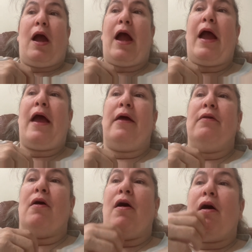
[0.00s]

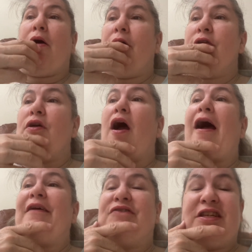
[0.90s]
And
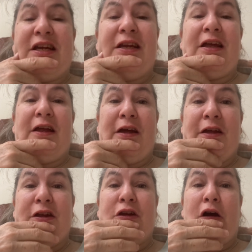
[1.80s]
I've seen it
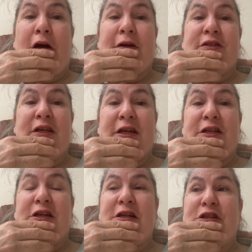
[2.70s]
in
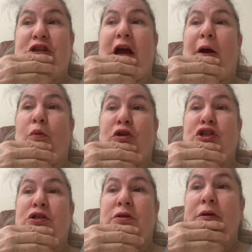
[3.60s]
ZDT's chat
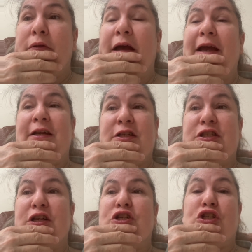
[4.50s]
where
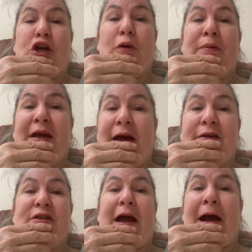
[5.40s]
86 GOP
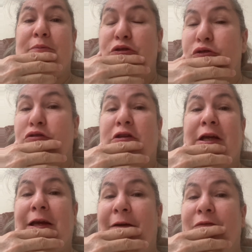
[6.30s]
has
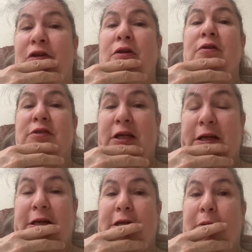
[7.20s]
absolutely given
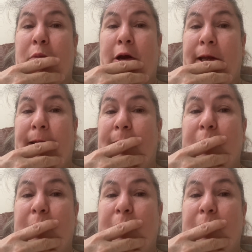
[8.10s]
ZDT money.